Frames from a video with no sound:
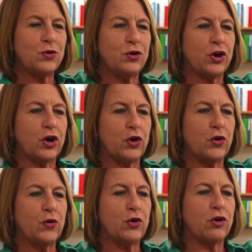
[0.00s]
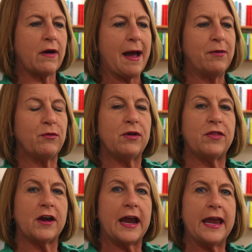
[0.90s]
go grab it with
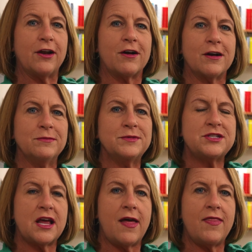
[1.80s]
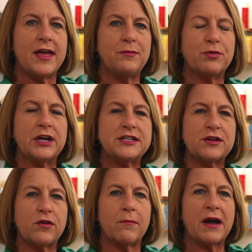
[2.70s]
their 8 arms and then bring it to
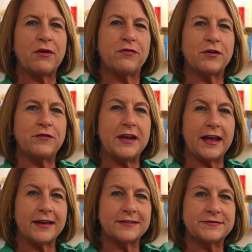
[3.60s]
their mouth for feeding.